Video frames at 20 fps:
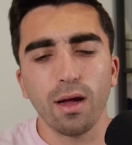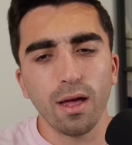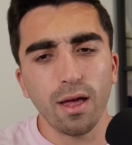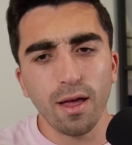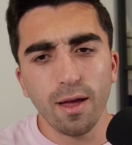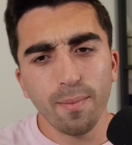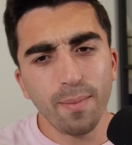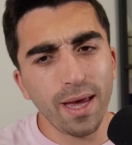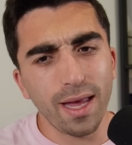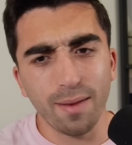
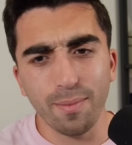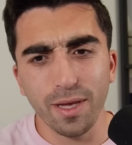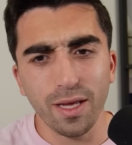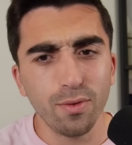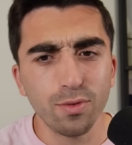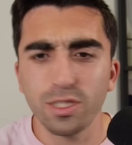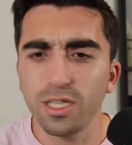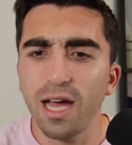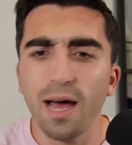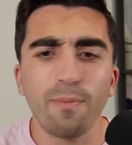man, I mean, he
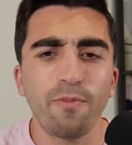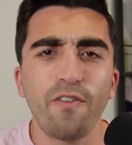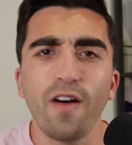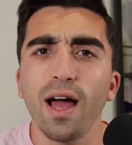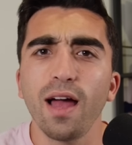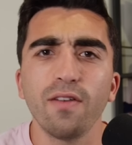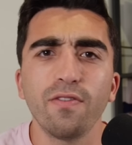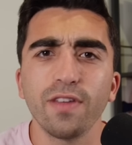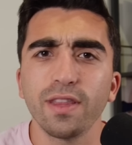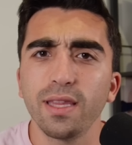was top
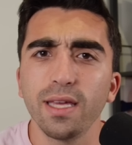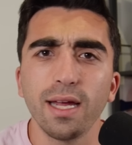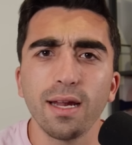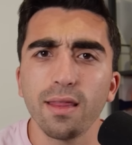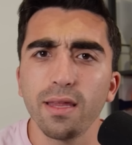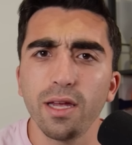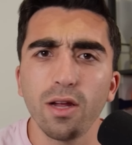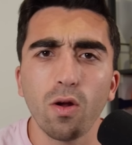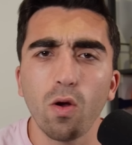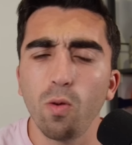five at the end of
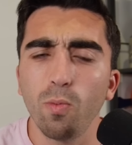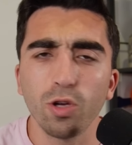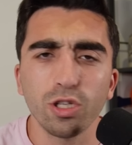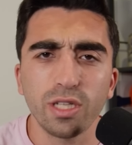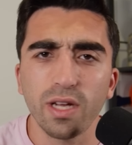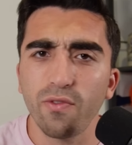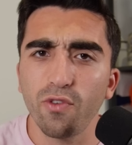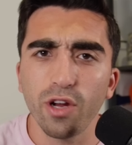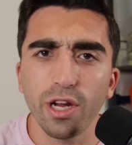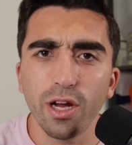the year, almost
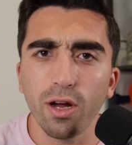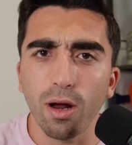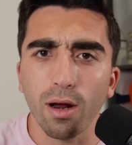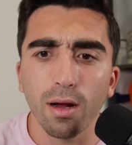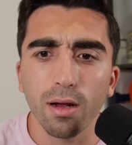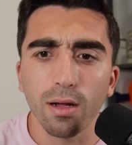every year.